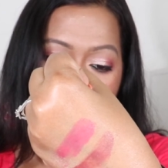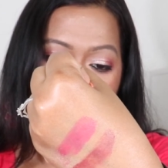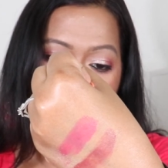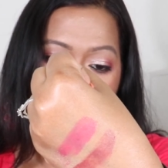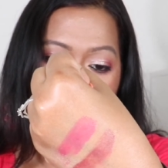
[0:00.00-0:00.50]

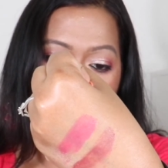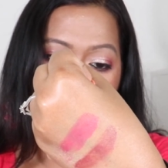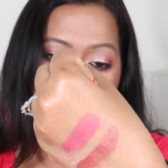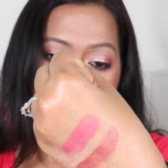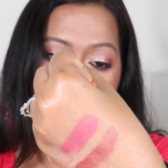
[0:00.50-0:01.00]
the
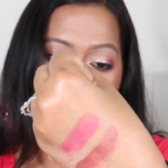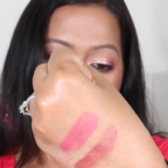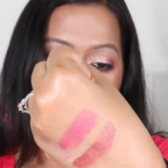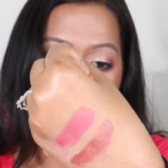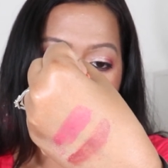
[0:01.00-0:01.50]
Color
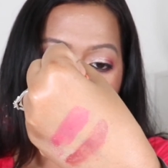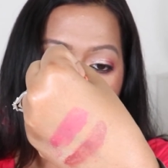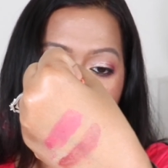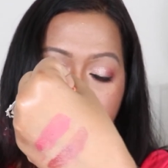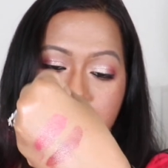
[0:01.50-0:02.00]
of
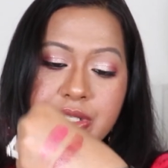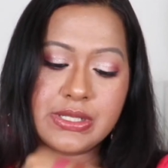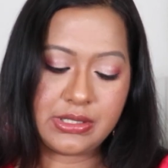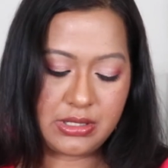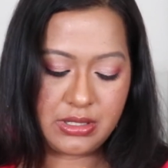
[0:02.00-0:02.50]

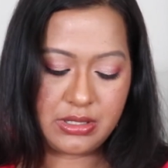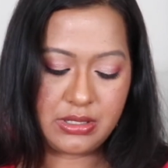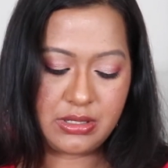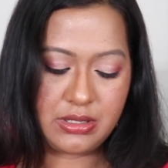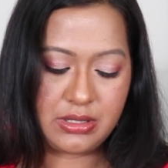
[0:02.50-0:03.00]
Dreams
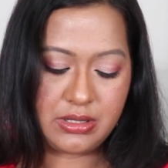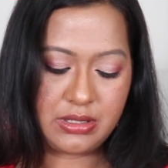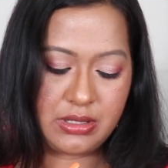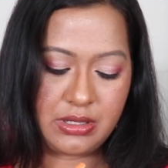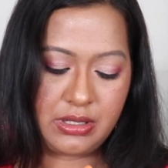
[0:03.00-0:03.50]

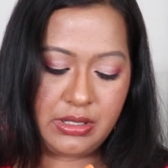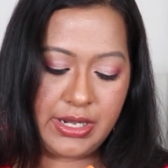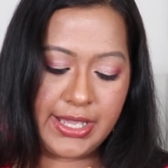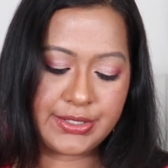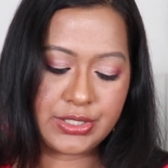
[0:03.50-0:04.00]

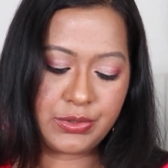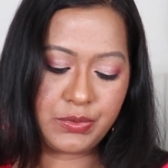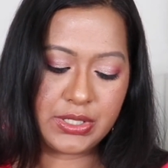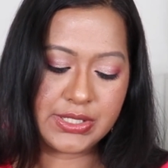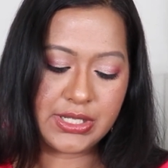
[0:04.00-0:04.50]
next to
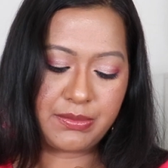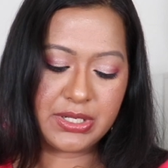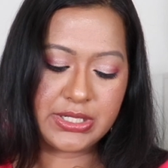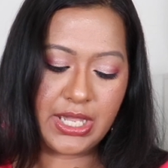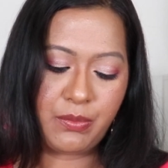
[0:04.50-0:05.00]
the
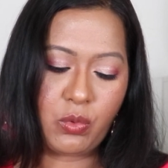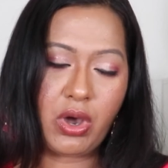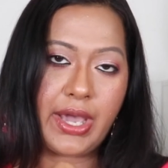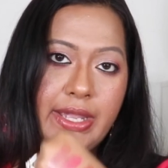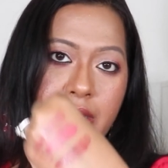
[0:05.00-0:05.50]
Summertime
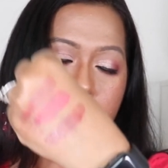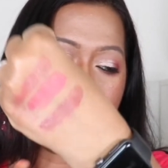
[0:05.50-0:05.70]
Wine.